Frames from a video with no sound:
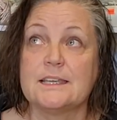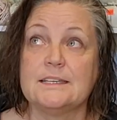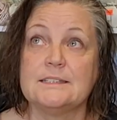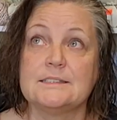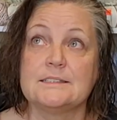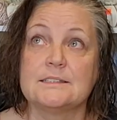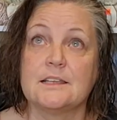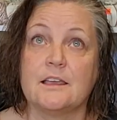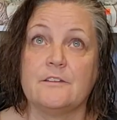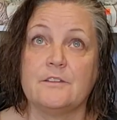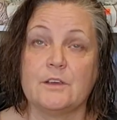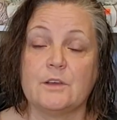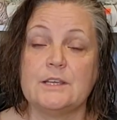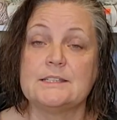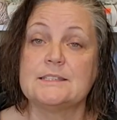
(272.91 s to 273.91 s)
is a
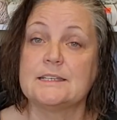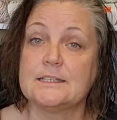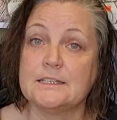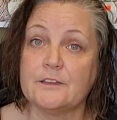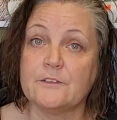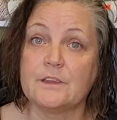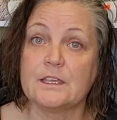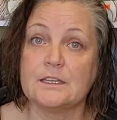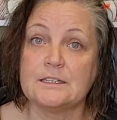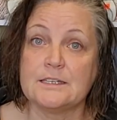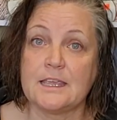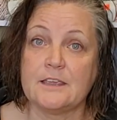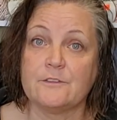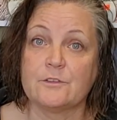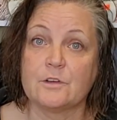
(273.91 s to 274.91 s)
very significant
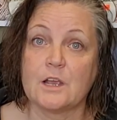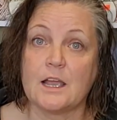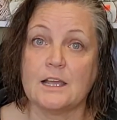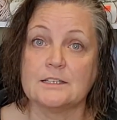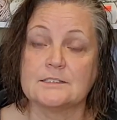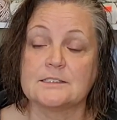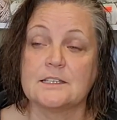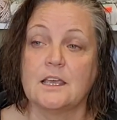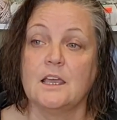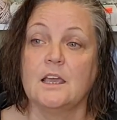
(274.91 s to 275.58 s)
day for us.